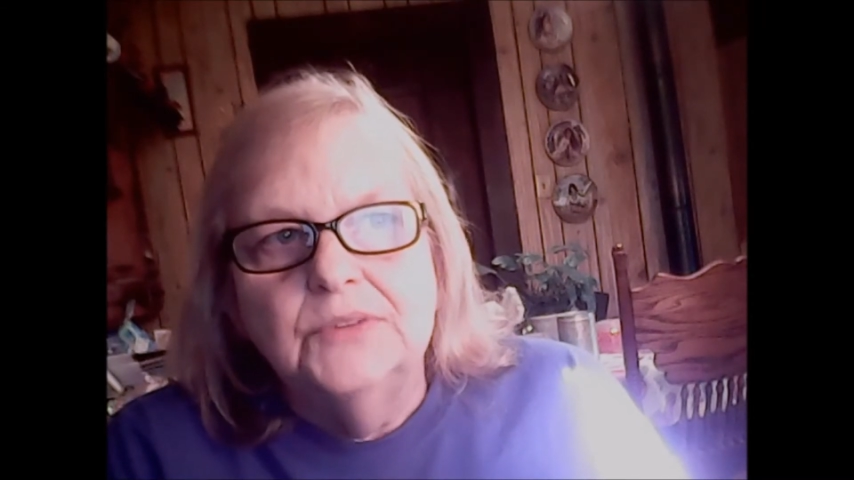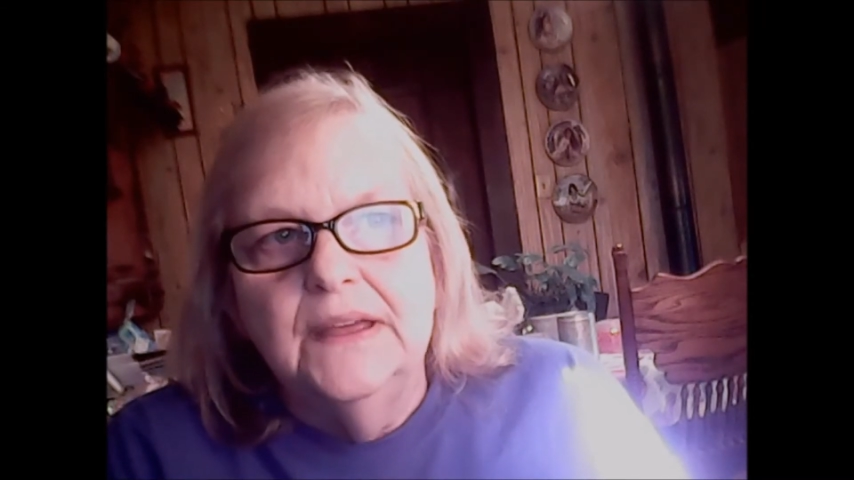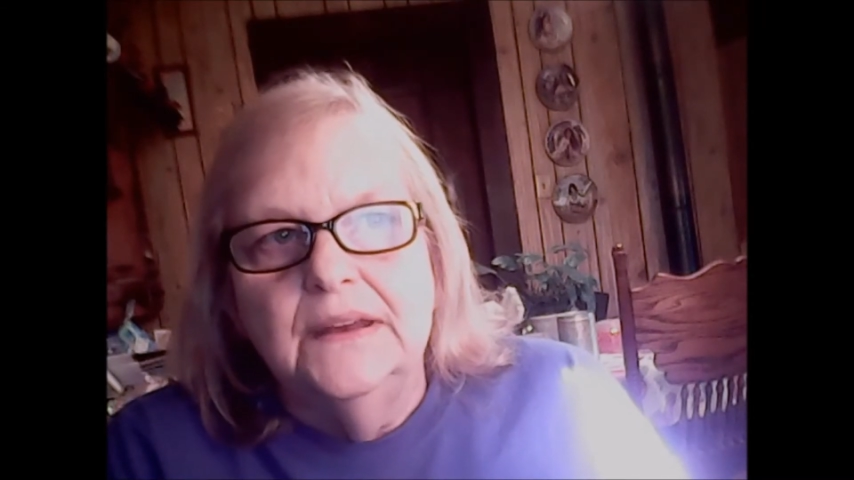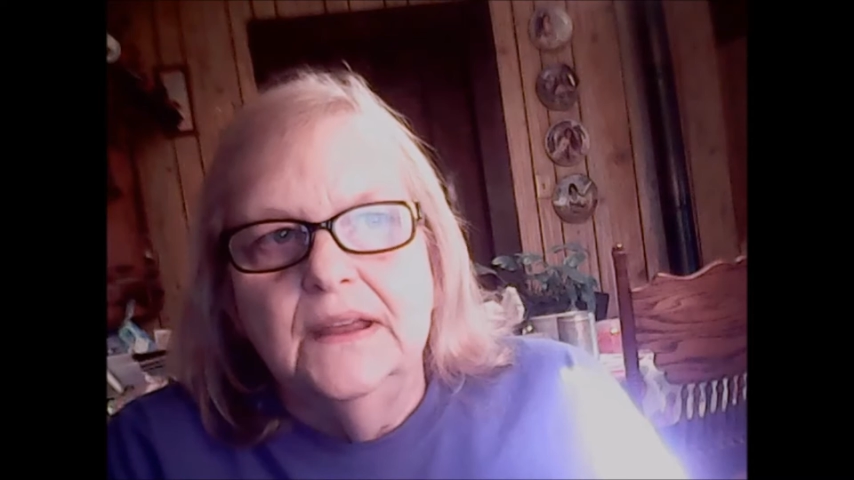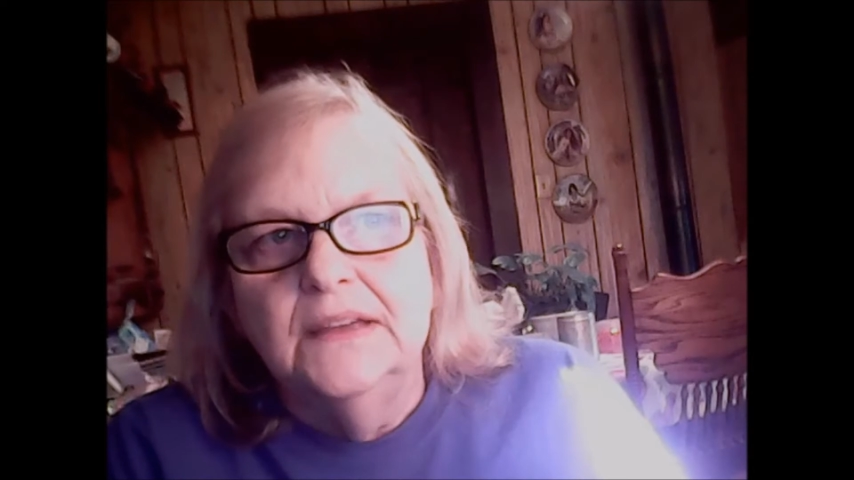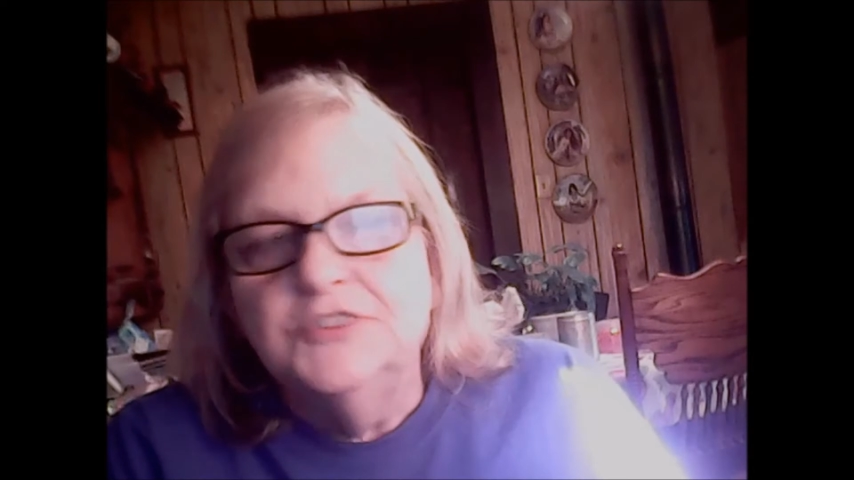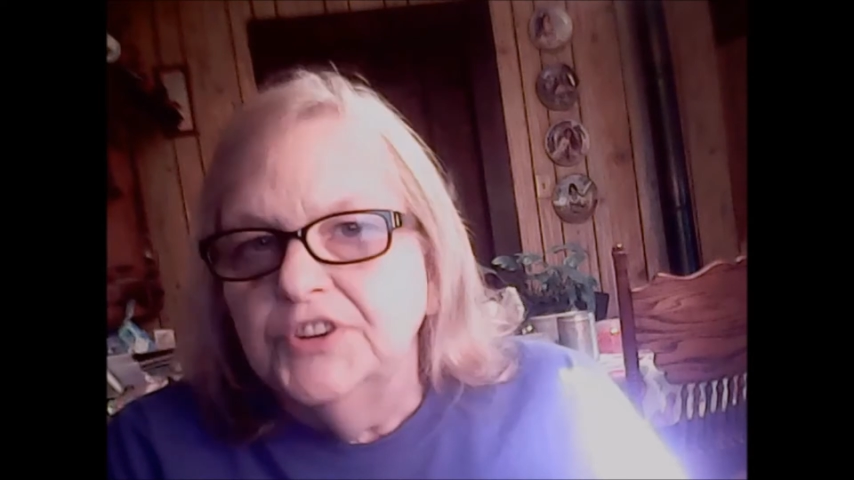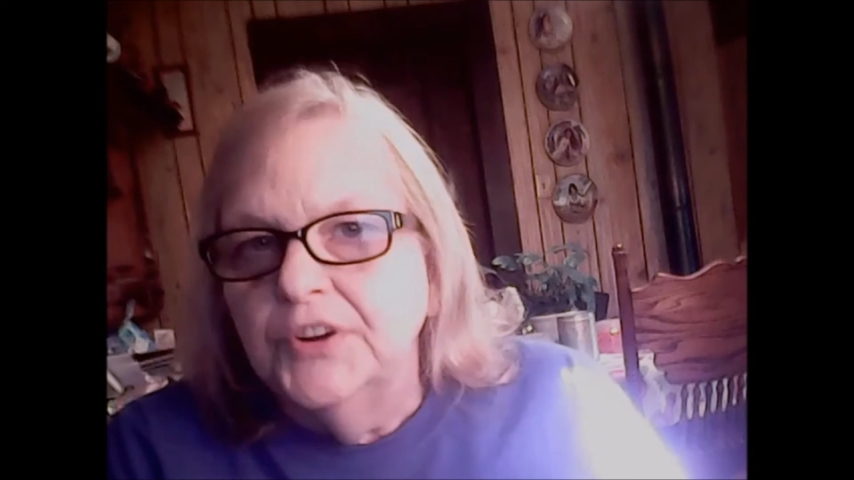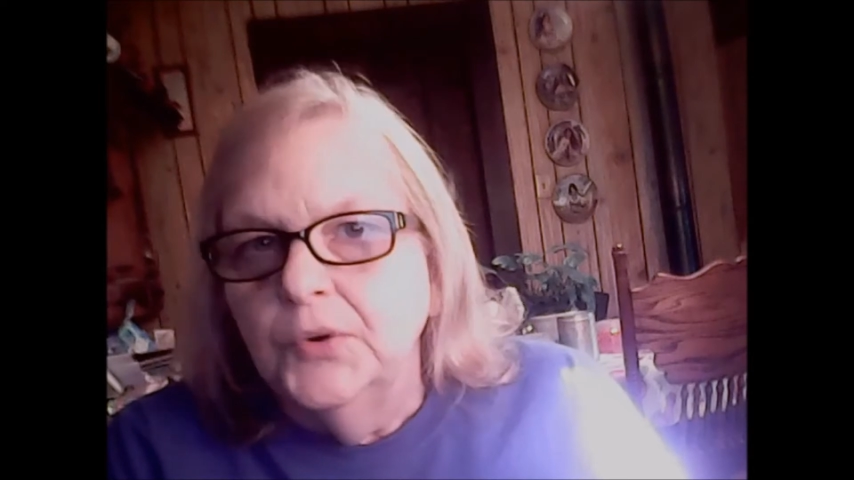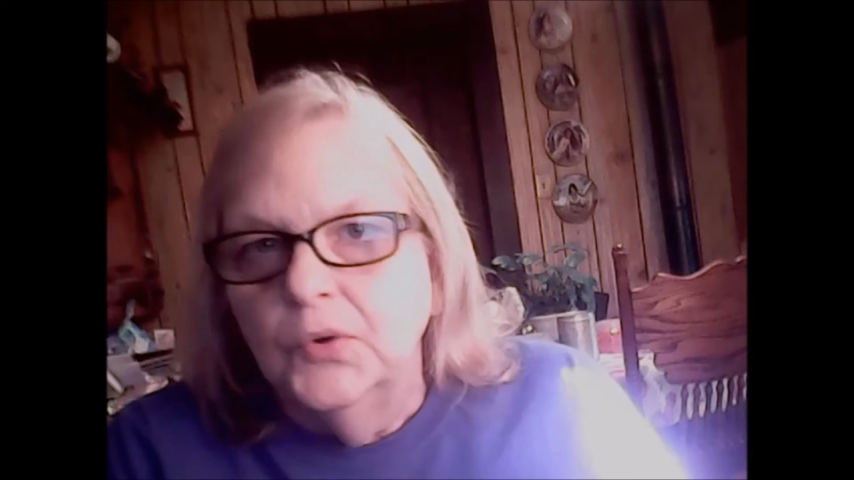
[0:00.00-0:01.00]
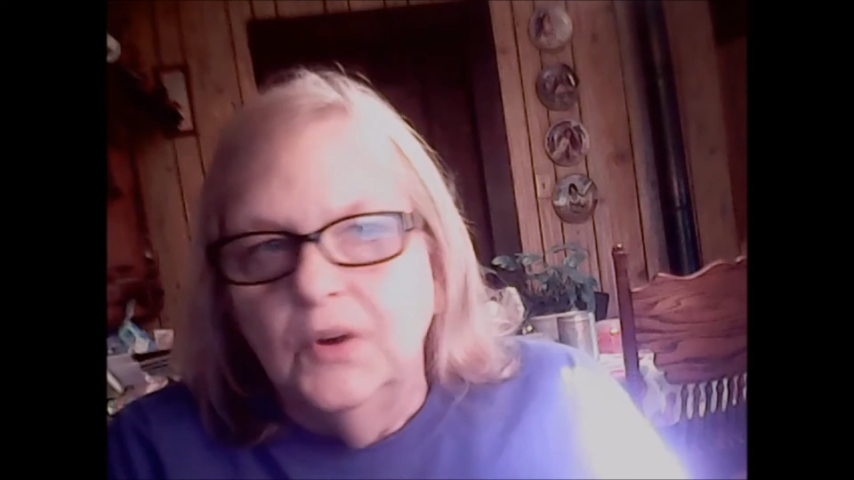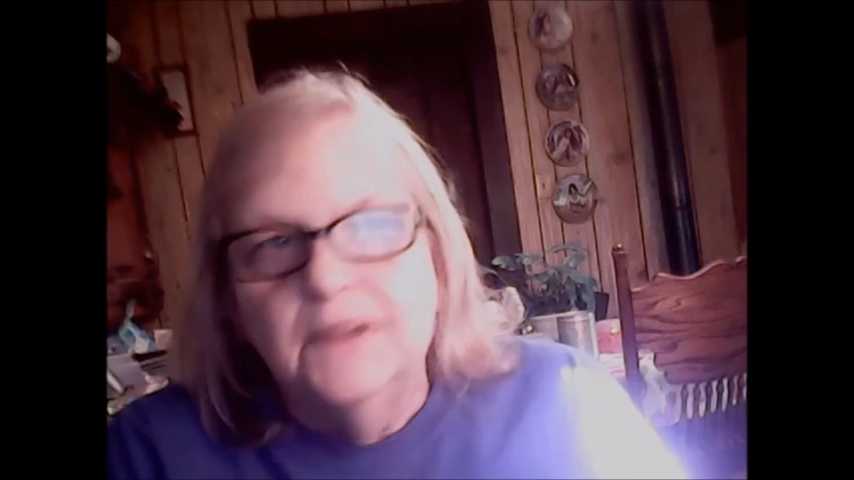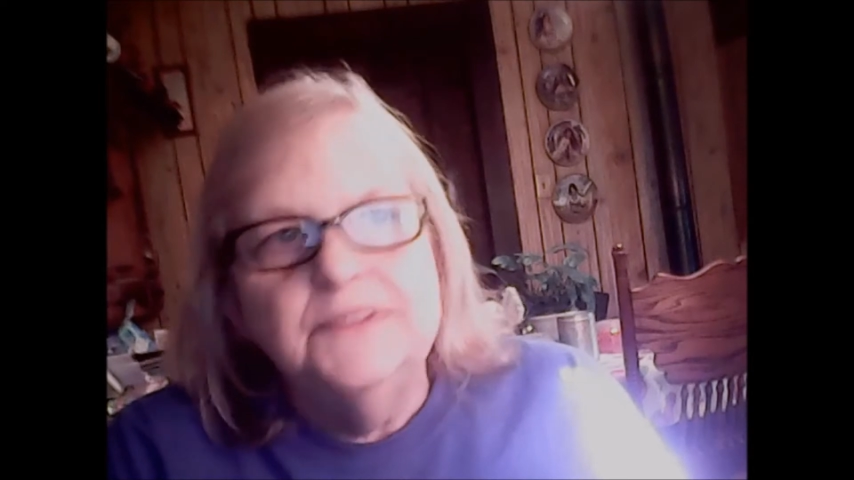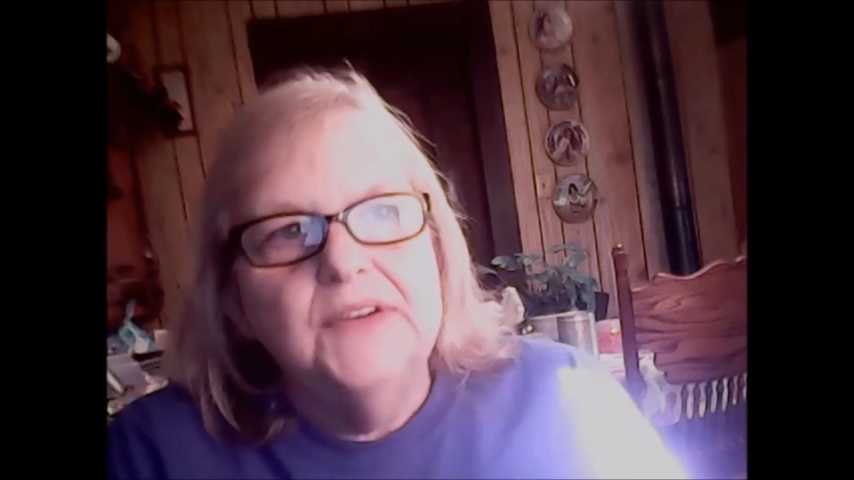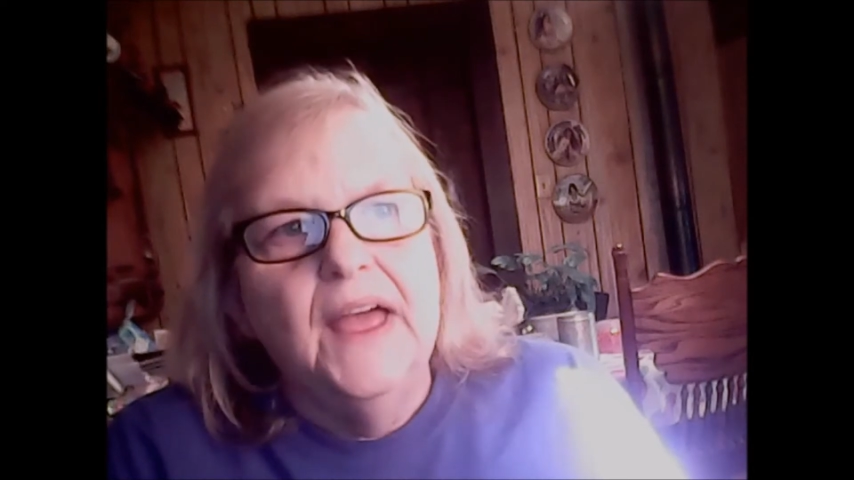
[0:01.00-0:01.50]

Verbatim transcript: in engine coolant